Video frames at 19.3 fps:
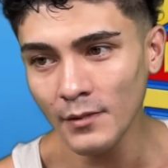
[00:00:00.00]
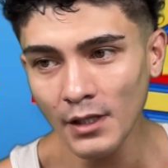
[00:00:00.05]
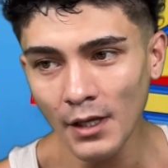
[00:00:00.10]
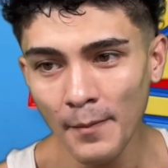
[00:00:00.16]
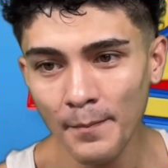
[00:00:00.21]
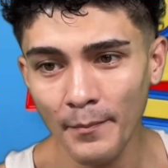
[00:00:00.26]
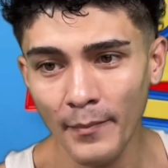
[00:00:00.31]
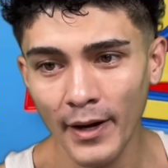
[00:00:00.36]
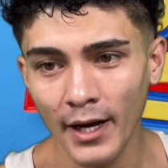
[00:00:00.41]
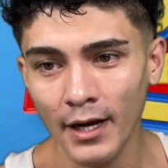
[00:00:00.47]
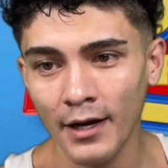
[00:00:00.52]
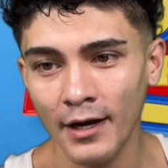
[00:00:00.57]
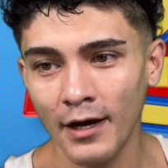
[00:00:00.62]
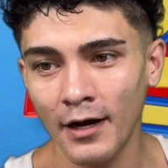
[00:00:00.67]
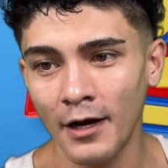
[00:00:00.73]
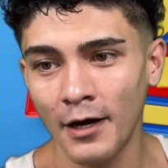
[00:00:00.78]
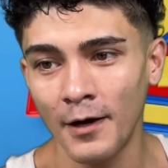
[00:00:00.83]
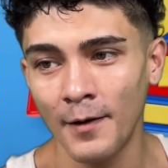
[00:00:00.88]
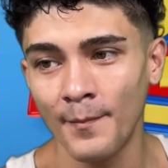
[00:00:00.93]

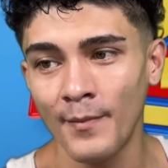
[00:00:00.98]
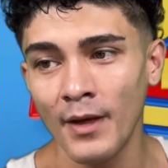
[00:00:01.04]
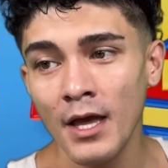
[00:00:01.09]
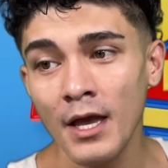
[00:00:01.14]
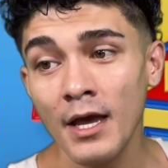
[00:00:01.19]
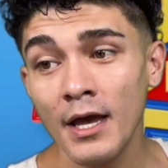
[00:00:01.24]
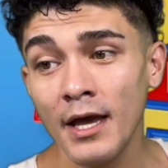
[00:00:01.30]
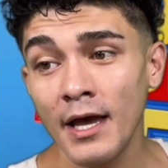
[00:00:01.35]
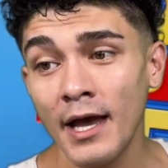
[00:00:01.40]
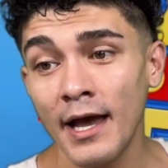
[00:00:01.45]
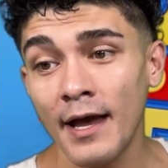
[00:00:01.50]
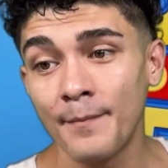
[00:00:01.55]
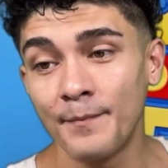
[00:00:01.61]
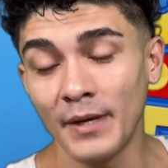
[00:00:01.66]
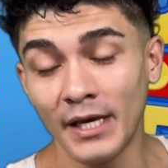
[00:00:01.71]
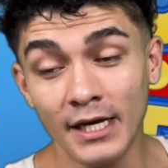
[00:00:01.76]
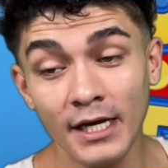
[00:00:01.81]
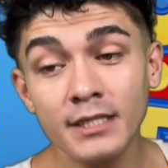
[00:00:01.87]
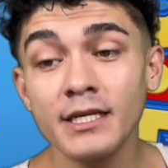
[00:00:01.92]
but
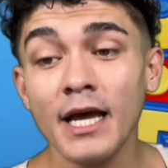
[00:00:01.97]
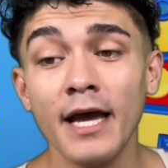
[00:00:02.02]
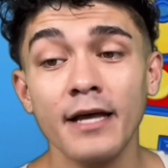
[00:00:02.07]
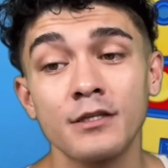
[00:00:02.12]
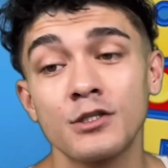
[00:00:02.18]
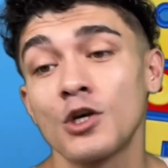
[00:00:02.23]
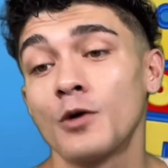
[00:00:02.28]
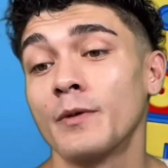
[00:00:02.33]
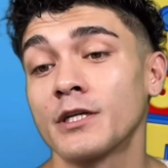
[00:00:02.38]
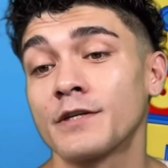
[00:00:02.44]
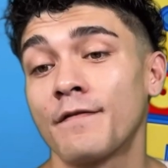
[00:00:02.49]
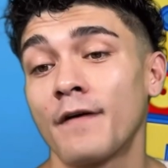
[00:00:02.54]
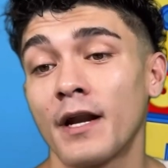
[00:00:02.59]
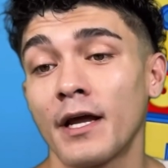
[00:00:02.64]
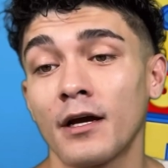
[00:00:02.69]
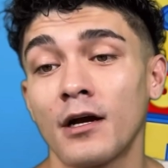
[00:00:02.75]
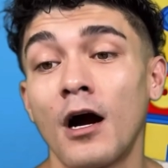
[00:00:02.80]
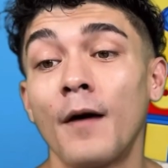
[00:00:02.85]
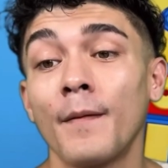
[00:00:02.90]
because I had so much
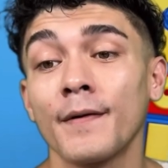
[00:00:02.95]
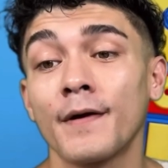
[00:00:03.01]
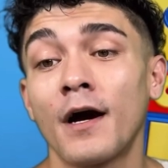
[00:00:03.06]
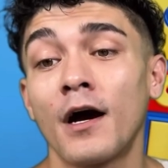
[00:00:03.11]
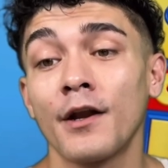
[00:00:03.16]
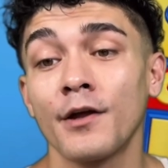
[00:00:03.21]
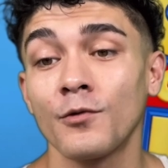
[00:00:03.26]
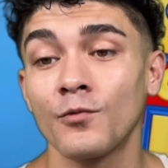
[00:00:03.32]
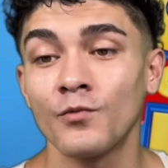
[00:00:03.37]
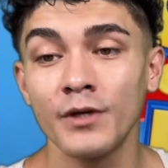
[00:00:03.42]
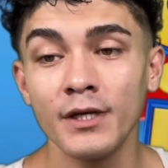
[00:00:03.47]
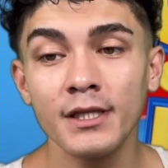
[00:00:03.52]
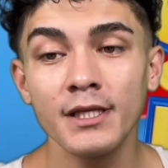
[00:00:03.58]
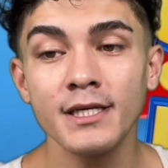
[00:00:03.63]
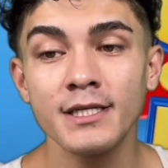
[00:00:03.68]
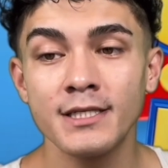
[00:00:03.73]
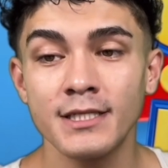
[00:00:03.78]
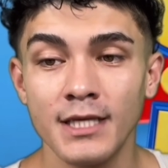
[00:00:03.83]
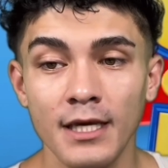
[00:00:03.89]
fun at Comic-Con, it
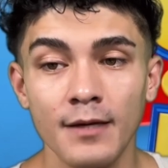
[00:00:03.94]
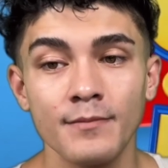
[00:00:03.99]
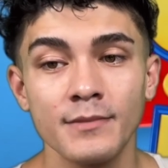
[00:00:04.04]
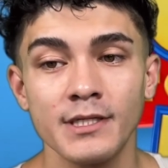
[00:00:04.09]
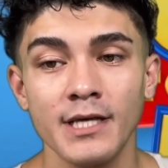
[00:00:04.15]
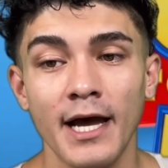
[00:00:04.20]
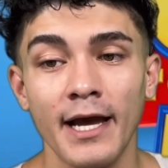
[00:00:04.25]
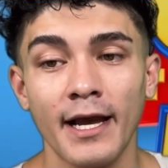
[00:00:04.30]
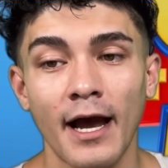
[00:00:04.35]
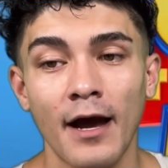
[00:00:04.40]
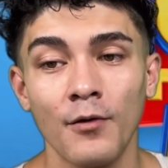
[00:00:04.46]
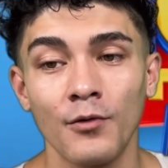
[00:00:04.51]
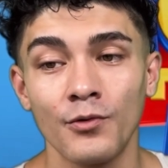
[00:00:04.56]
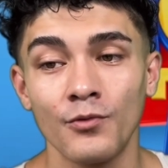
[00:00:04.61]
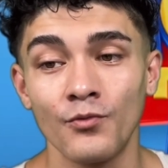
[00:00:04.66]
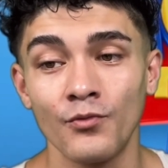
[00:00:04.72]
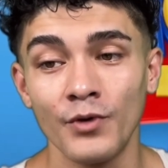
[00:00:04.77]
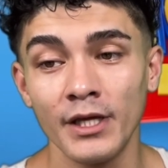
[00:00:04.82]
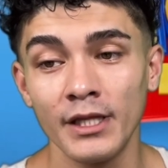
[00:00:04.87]
really seems like I
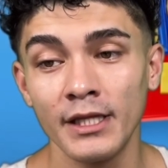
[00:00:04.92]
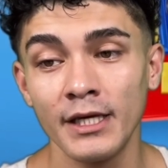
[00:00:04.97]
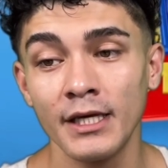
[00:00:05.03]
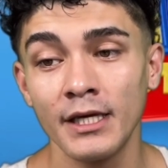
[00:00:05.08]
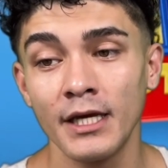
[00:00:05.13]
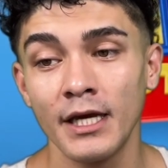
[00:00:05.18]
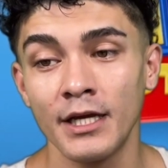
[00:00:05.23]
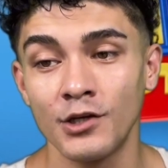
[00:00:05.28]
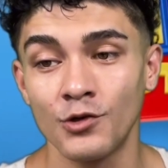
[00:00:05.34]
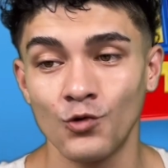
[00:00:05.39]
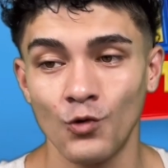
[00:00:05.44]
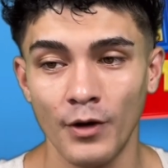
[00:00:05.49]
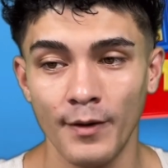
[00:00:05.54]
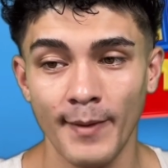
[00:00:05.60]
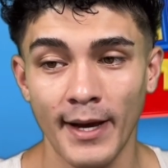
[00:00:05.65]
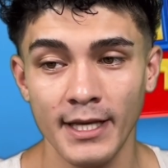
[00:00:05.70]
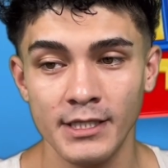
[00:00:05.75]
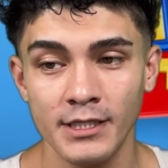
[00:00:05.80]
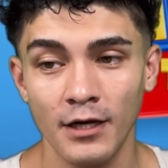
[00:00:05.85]
would really
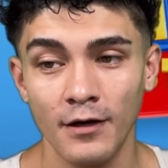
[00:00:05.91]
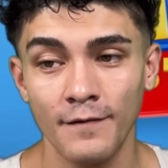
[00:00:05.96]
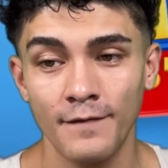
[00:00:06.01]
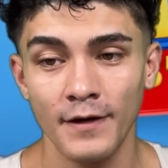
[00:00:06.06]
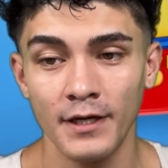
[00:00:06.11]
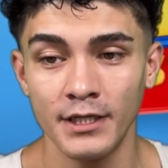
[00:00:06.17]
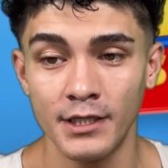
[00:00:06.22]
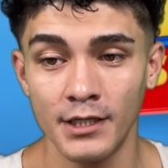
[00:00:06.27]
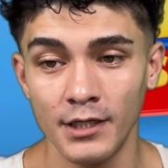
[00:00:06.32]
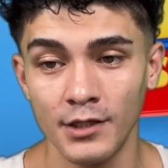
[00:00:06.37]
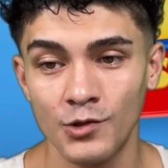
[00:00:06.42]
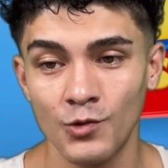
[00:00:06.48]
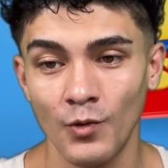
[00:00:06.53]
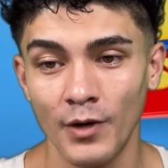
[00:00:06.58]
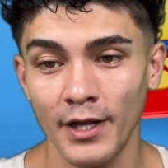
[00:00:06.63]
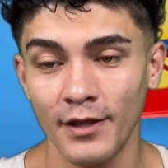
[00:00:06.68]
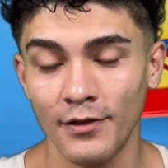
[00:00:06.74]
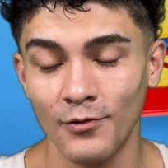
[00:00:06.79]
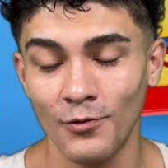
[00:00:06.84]
enjoy myself at
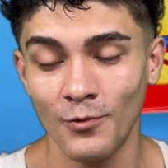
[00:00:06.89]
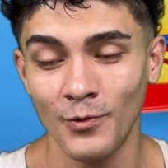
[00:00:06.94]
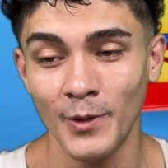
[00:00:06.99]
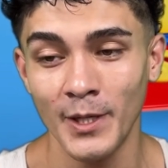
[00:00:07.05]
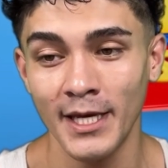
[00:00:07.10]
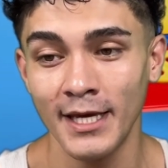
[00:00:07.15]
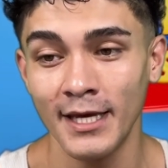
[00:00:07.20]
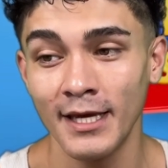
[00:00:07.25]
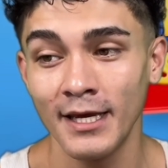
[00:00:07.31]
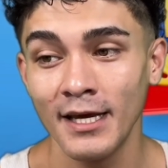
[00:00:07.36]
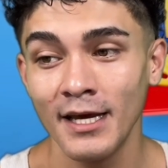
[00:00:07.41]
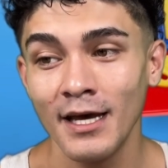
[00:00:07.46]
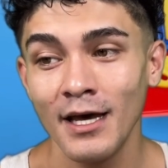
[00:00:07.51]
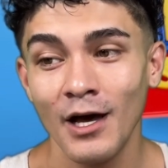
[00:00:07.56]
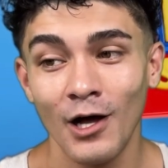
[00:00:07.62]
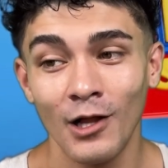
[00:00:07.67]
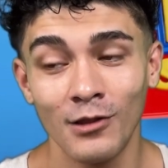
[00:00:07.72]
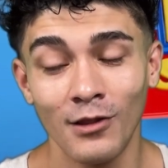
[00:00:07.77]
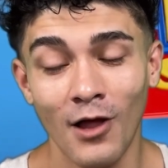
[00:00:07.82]
D23.
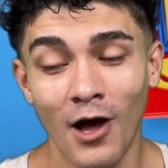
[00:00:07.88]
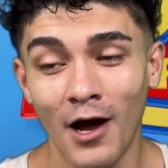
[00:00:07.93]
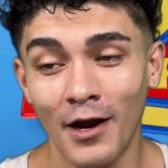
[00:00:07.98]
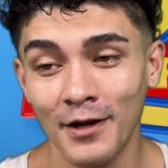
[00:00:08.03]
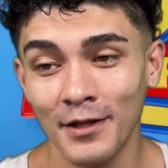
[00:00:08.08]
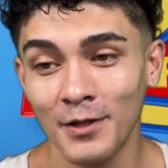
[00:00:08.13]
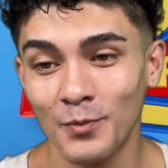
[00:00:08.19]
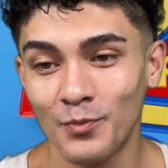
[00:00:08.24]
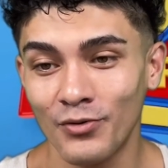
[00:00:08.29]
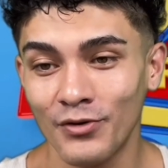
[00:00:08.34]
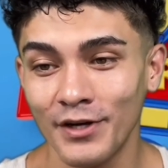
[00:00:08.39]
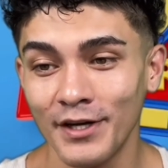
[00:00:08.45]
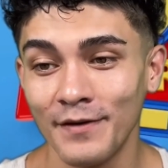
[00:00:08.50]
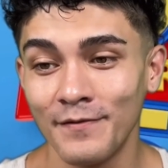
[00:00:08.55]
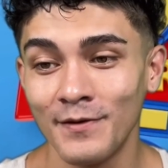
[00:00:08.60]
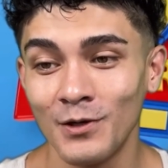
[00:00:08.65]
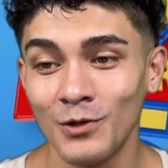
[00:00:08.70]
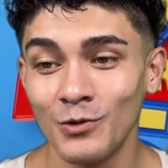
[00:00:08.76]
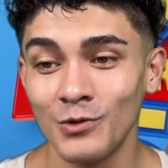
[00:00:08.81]
A lot of the
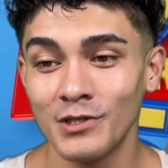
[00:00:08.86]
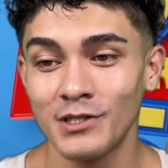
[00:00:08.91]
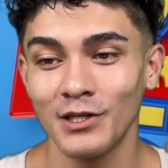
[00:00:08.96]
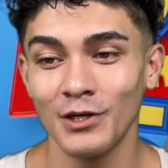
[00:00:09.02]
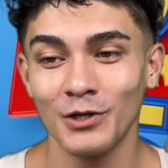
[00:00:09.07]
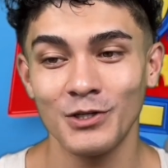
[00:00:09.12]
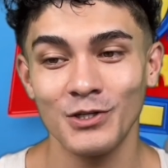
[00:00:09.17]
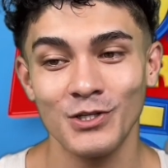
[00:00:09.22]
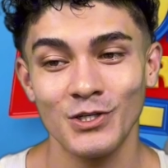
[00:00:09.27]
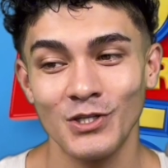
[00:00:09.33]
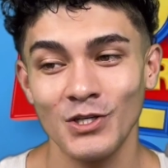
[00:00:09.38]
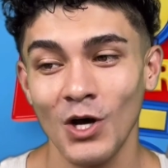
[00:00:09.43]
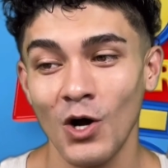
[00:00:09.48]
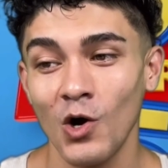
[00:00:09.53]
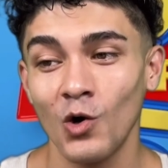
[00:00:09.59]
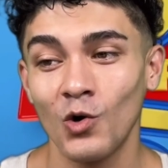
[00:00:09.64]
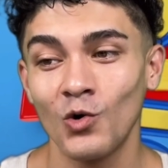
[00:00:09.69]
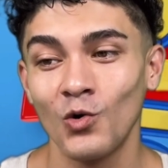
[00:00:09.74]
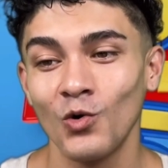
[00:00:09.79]
previews looked
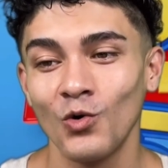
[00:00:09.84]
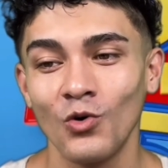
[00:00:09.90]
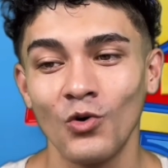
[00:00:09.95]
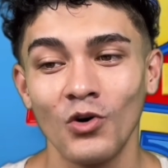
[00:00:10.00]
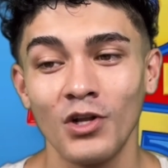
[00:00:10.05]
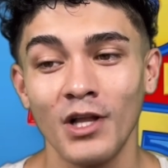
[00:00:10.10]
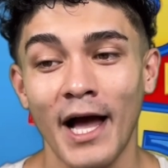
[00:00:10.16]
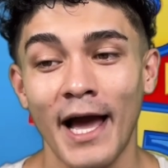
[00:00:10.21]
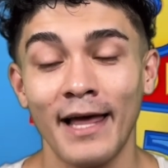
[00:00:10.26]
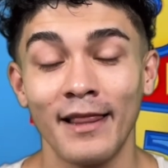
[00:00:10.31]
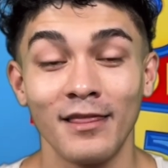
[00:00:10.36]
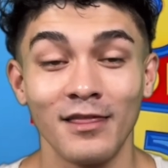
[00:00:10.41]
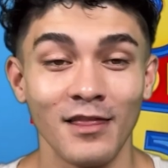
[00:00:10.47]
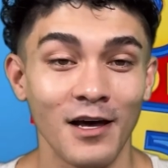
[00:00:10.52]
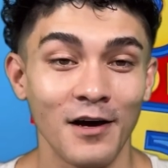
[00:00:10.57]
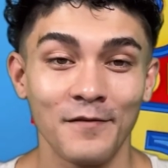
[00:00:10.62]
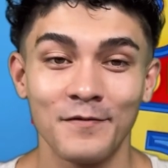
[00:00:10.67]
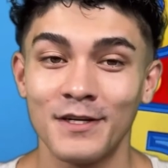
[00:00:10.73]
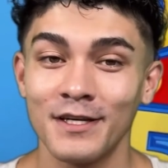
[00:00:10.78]
so cool. I
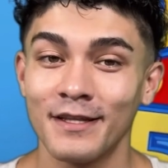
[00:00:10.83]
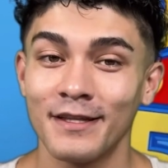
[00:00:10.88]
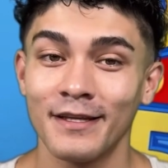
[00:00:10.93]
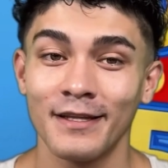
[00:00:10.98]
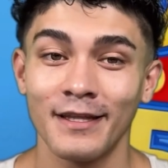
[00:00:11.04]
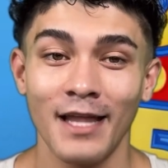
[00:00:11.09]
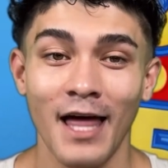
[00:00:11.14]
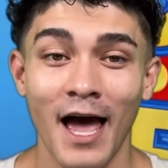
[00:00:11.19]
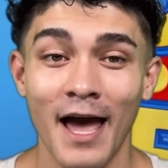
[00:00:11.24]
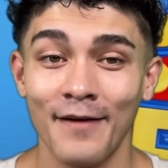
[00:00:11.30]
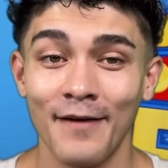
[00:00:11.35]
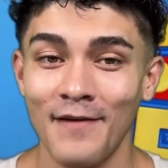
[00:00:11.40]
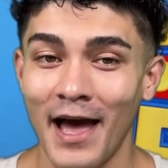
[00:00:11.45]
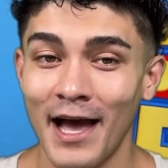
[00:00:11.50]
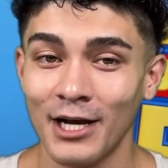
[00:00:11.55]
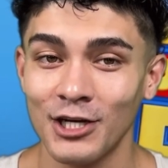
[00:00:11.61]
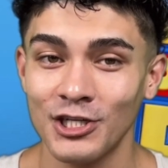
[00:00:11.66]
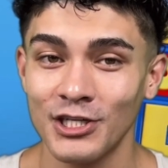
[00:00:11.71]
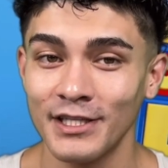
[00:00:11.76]
loved the live
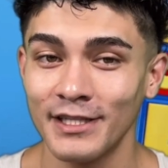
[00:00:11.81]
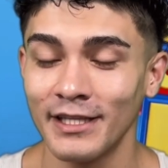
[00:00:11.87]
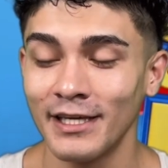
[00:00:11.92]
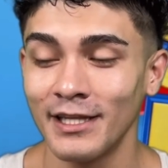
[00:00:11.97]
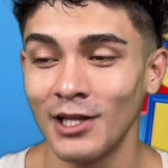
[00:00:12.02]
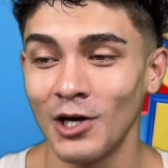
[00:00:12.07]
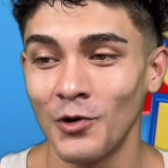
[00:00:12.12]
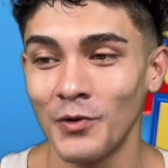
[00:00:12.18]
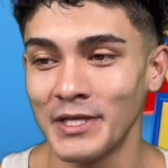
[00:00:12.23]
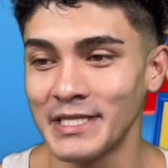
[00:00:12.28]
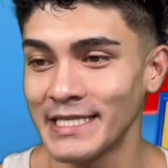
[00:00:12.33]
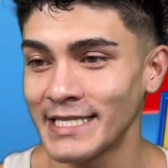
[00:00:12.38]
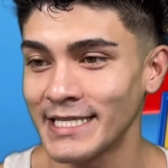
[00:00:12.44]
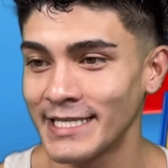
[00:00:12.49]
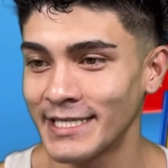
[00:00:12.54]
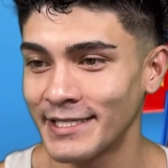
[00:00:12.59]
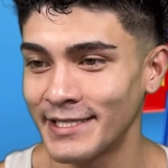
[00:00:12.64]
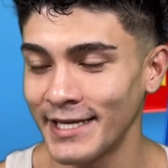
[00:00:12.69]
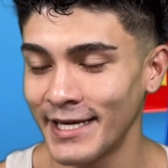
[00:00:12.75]
action Lilo and
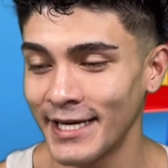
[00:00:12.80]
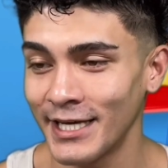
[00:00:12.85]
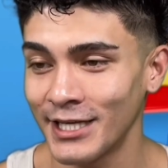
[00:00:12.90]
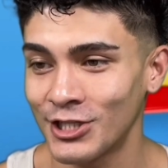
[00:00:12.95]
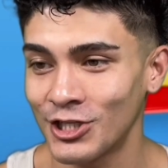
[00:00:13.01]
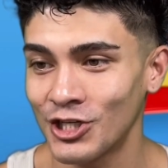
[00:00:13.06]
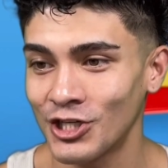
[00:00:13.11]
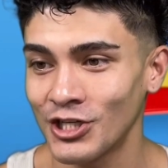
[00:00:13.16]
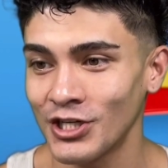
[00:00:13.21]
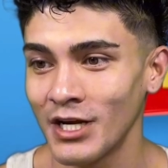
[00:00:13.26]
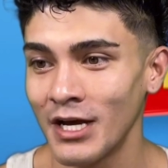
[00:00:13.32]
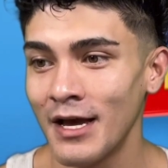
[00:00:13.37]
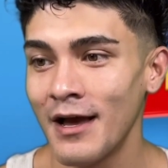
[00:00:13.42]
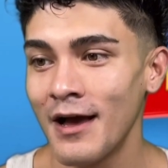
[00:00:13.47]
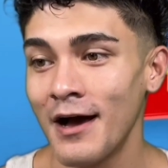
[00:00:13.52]
Stitch.